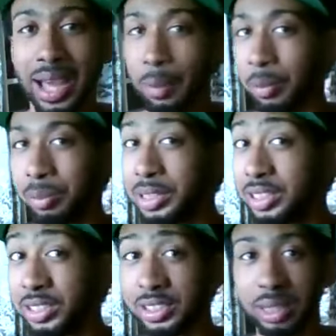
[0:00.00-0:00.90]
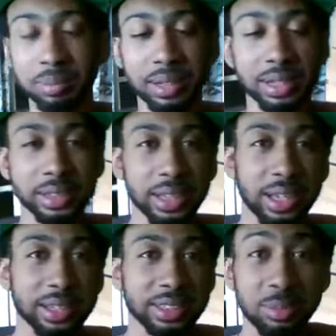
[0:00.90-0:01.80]
Applebee's or something like
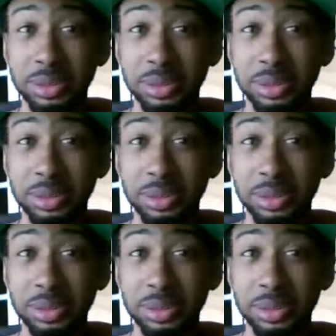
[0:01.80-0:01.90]
that,